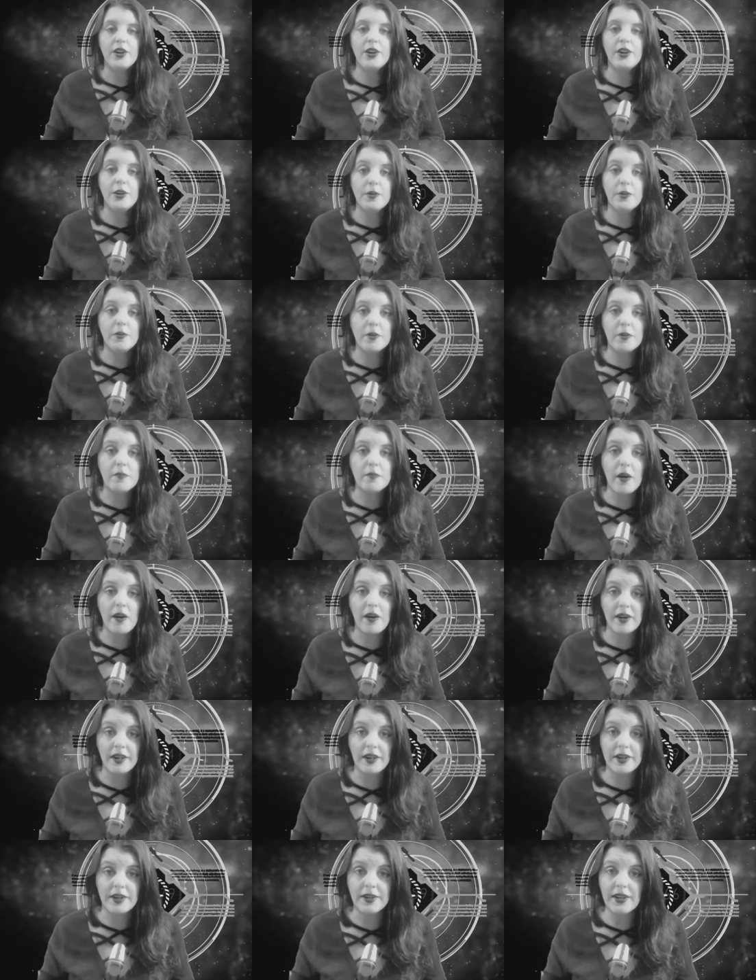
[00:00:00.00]
Human, Human
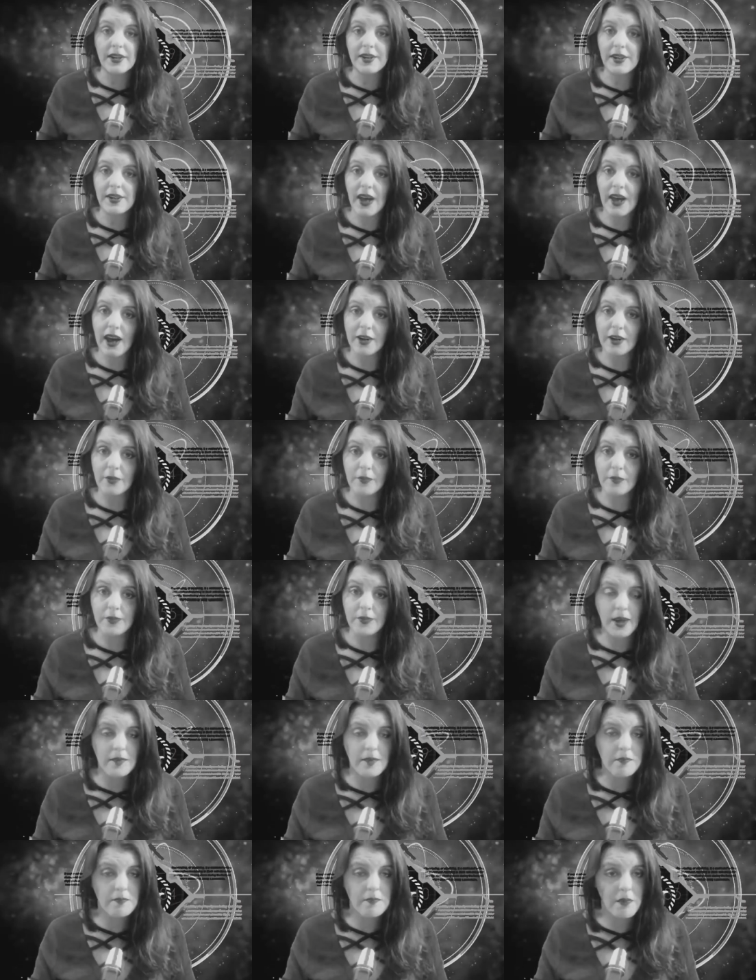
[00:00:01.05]
bodies, bodies is atoms,
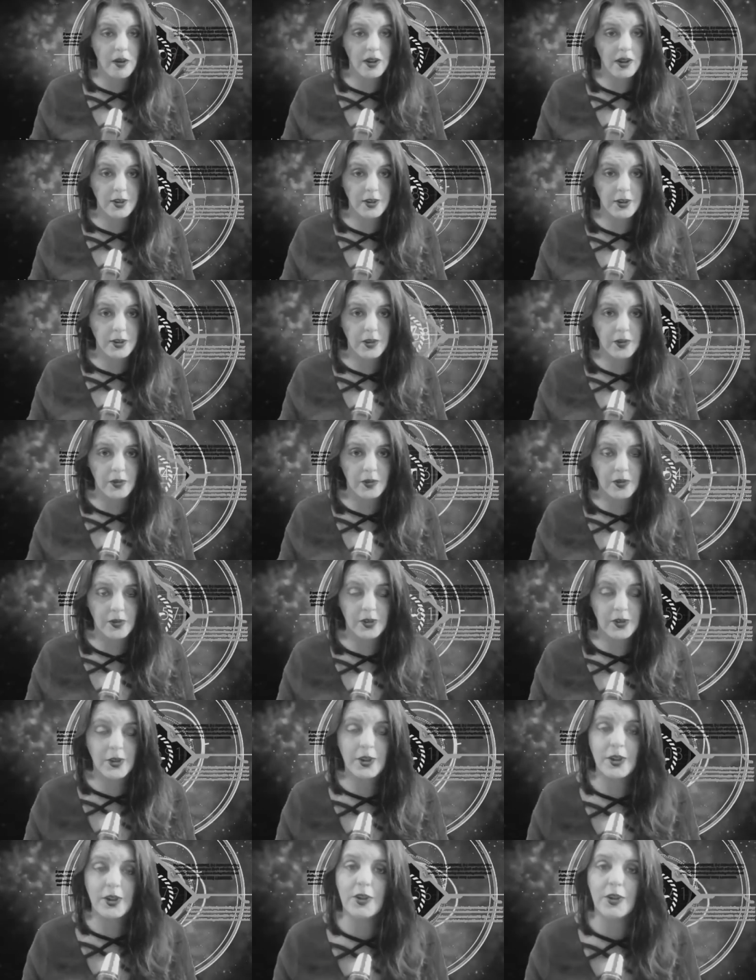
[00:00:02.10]
atoms and
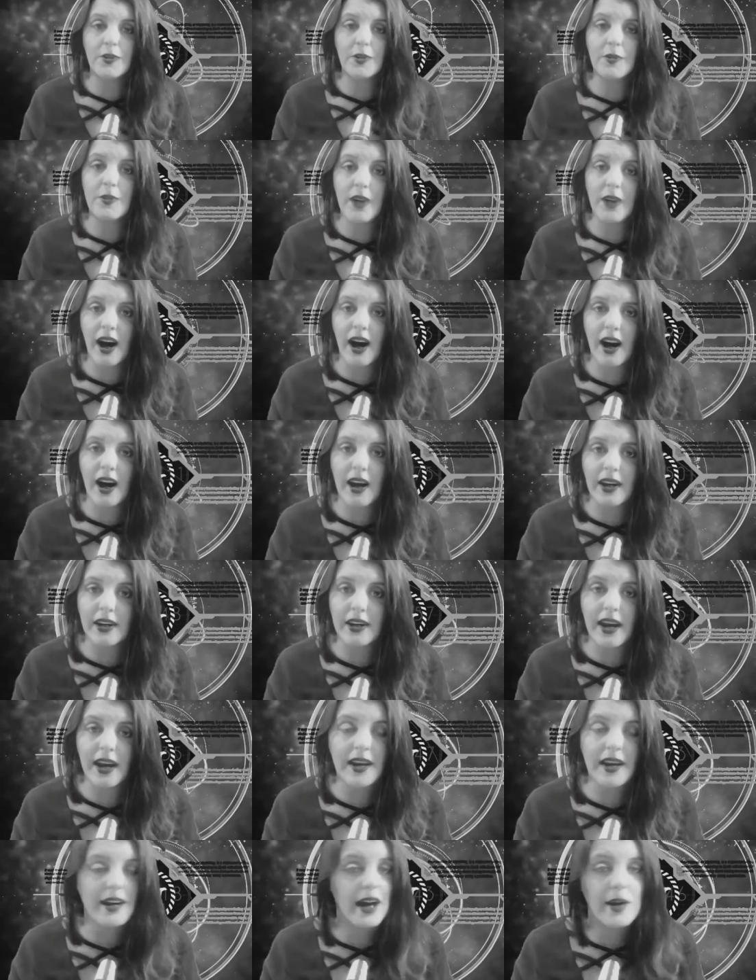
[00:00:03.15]
molecules. You
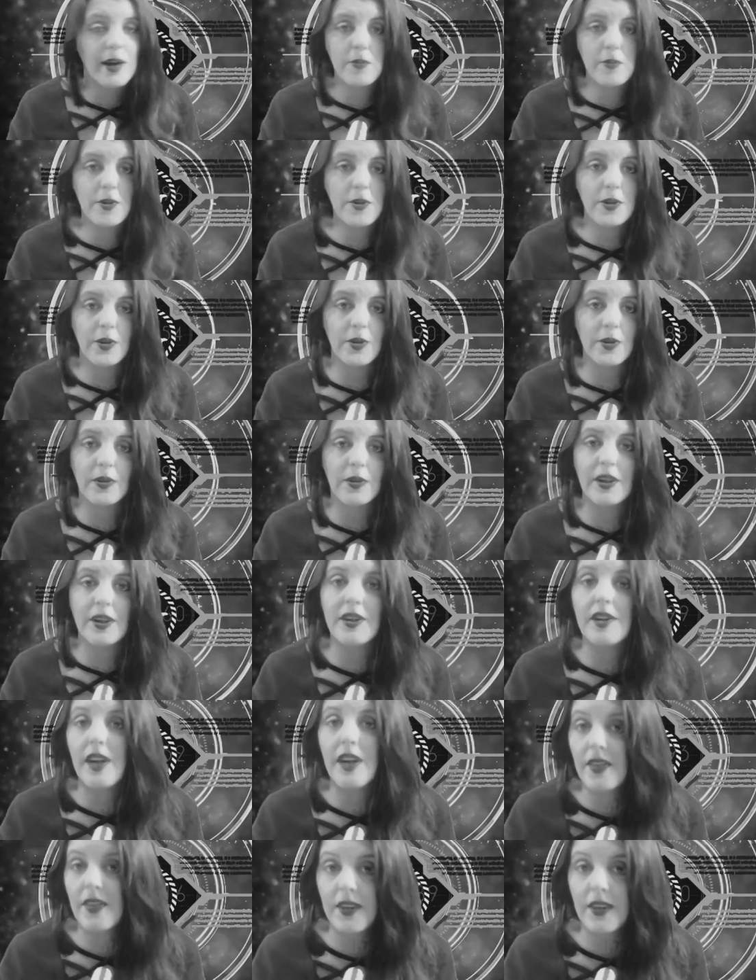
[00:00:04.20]
die, and
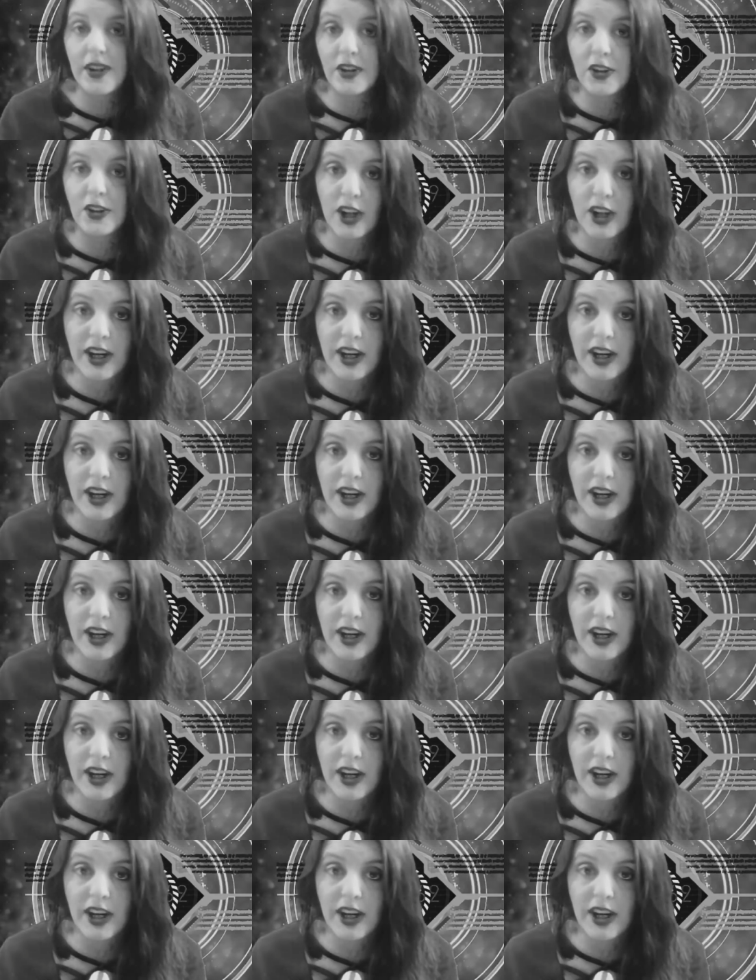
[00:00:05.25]
absolutely nothing